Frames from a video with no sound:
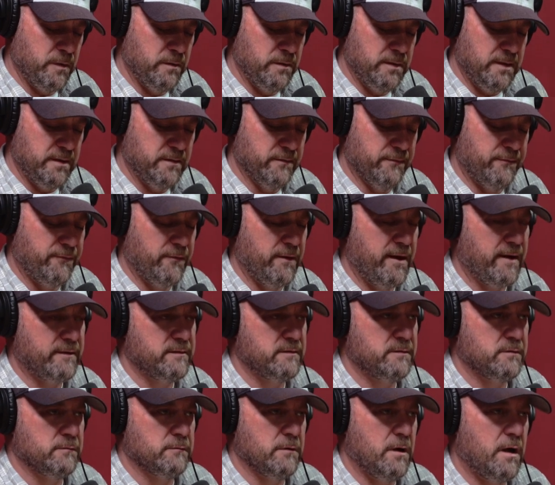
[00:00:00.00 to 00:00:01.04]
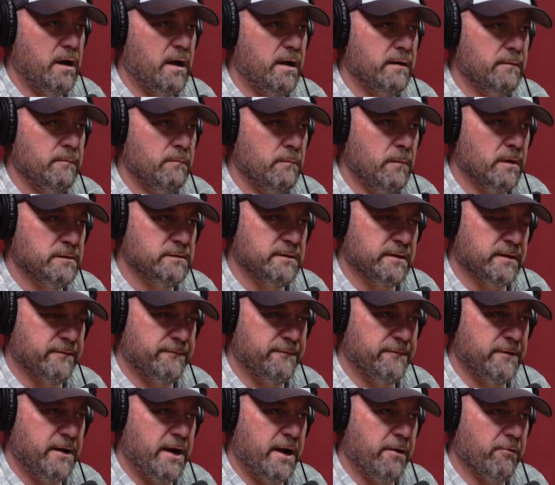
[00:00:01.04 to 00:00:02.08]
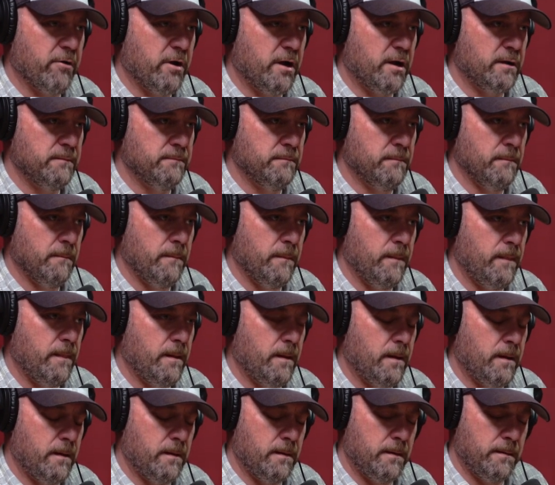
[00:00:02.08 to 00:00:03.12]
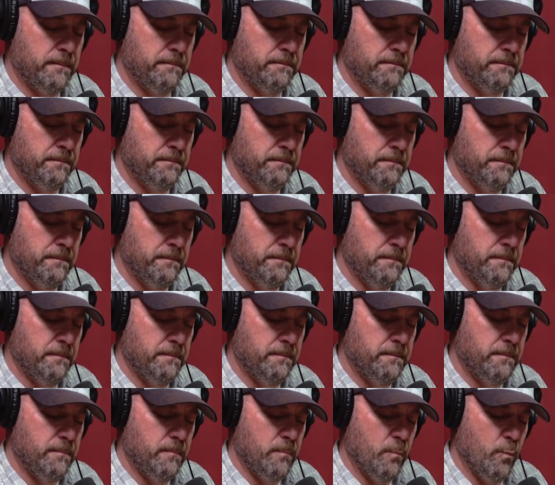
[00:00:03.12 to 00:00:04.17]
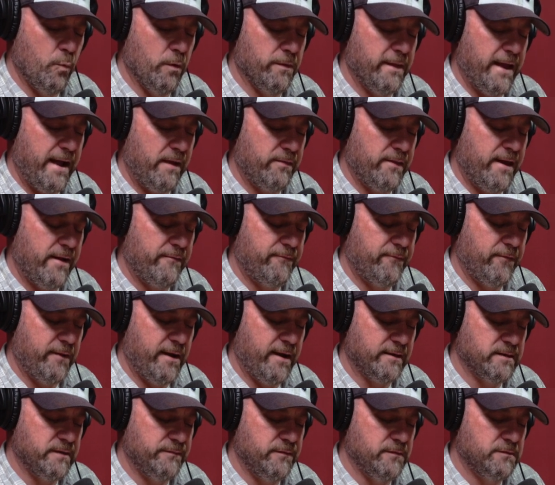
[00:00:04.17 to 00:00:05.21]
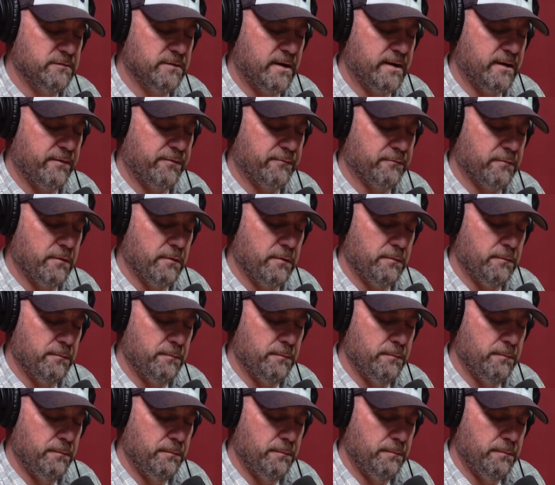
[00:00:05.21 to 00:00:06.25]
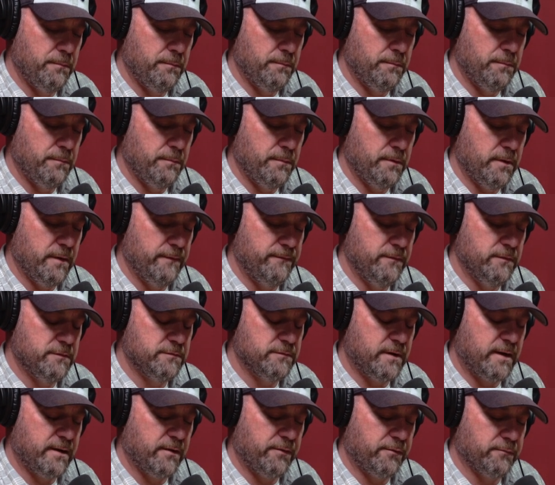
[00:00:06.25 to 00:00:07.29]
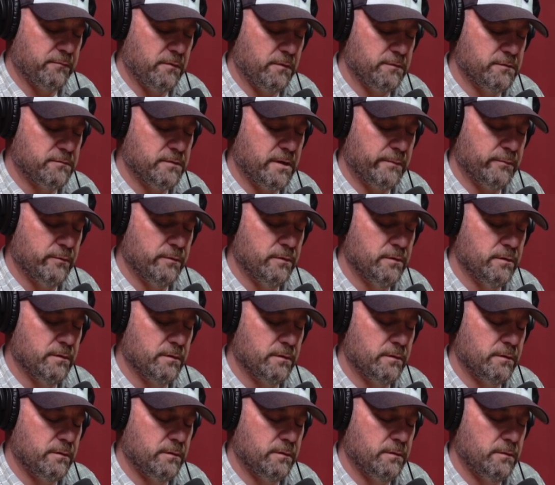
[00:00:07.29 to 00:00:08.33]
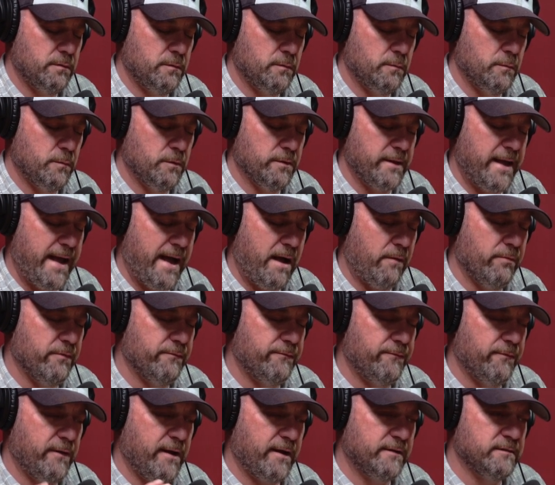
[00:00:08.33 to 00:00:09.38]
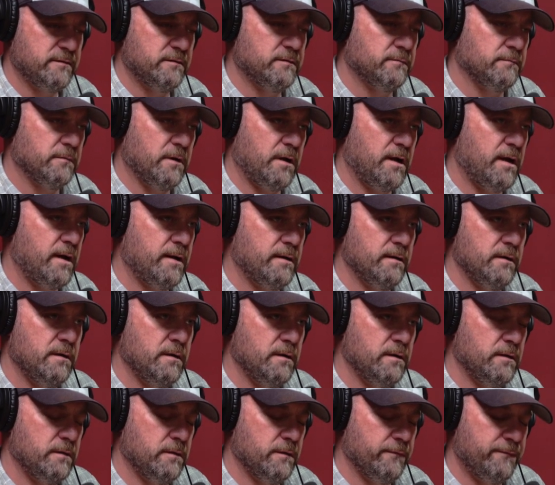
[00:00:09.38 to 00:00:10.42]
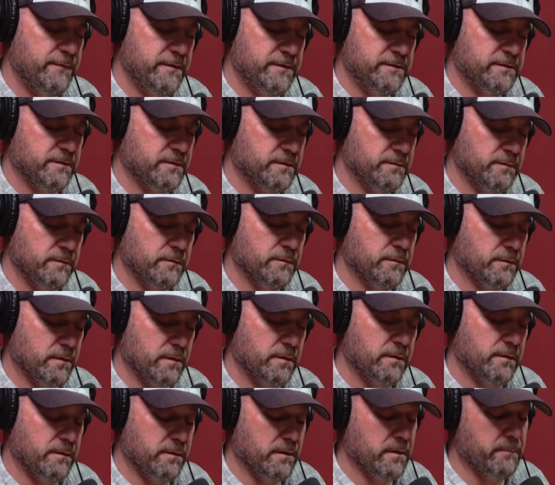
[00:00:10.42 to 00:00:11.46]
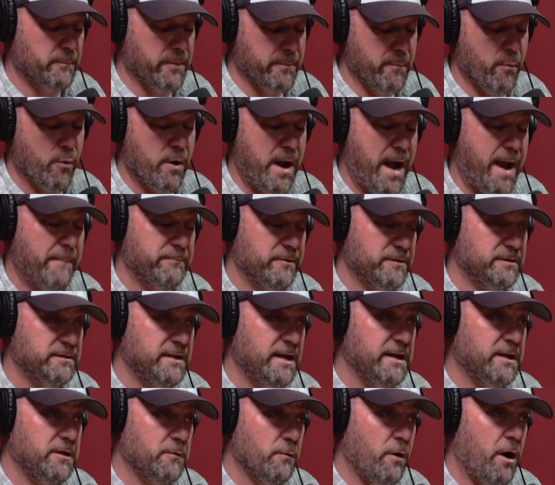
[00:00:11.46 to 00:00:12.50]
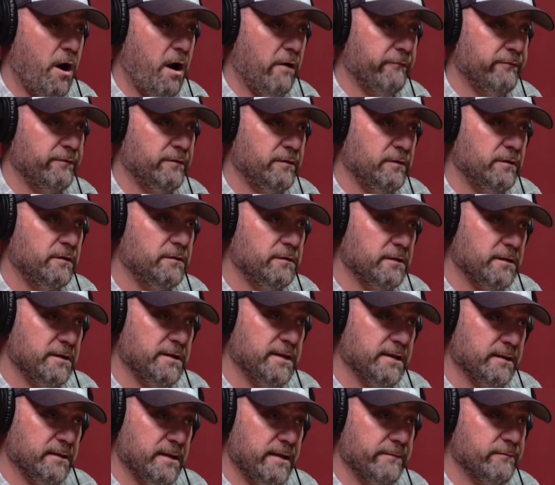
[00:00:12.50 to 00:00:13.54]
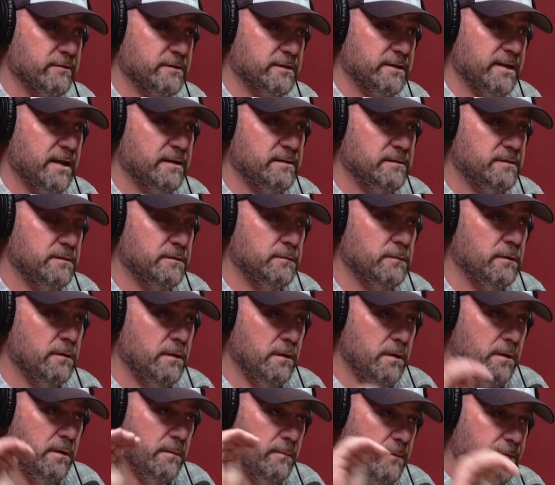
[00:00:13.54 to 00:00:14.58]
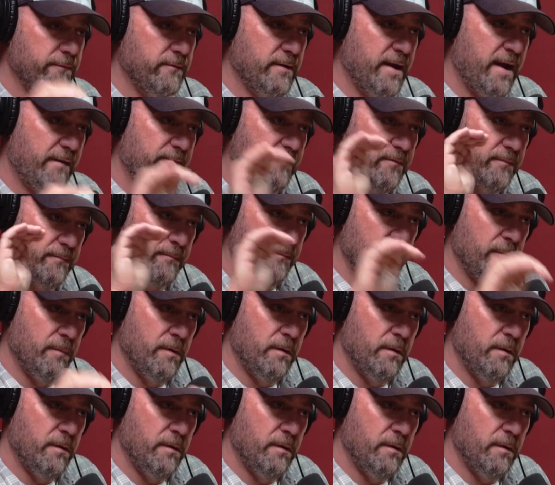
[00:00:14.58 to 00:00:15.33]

you need the flex in the rod, much like a fly rod. Um, without that flex, if you try to throw, if you try to throw a treble hook without the flex in the rod, the fish are you're going to be more apt to shake you off. You're going to get leverage against you. But if you have the